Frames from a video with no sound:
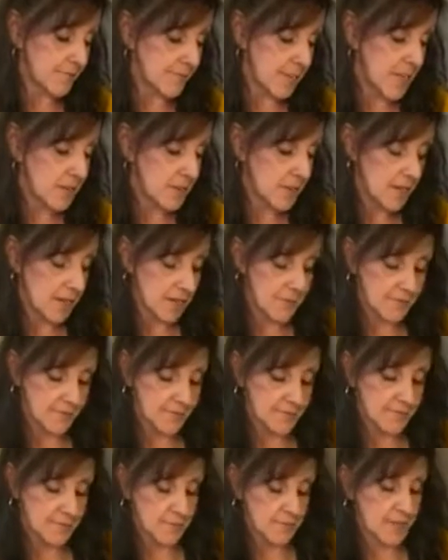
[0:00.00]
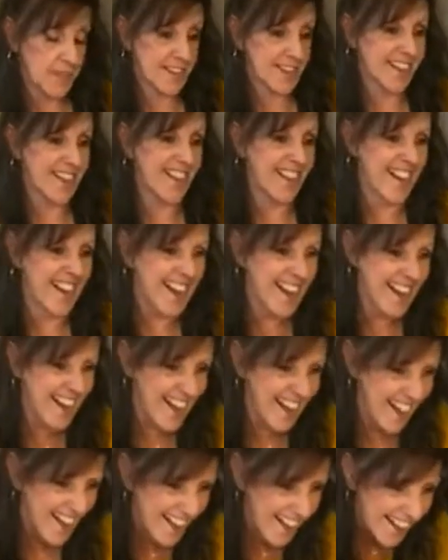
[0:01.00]
now. Okay.
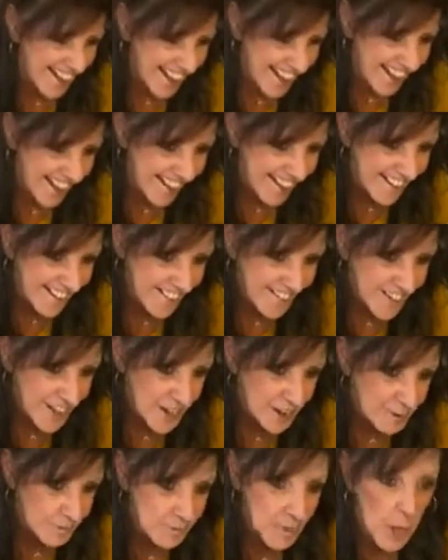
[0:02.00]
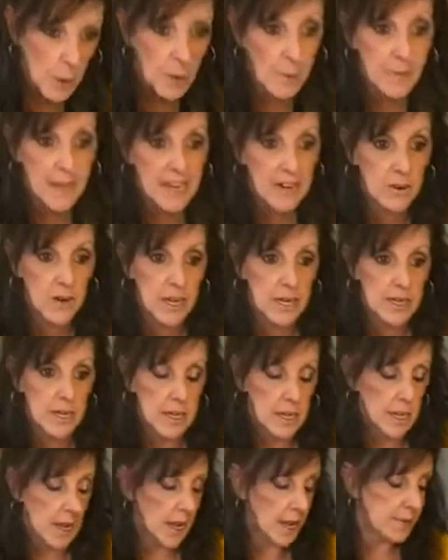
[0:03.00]
Are you crying? No, I think she's crying.
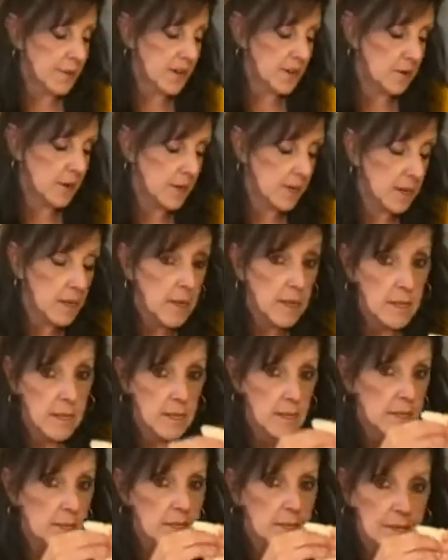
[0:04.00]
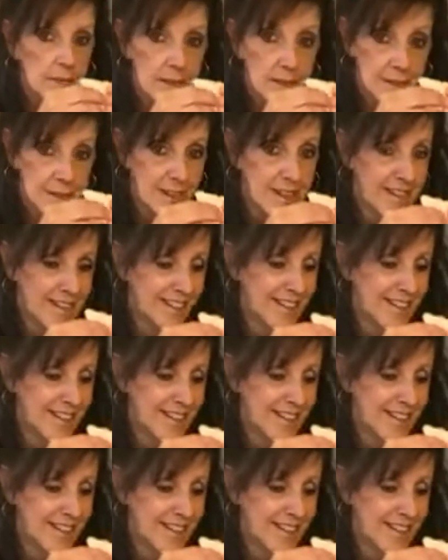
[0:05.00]
crying. I'm not crying. No. Are you crying?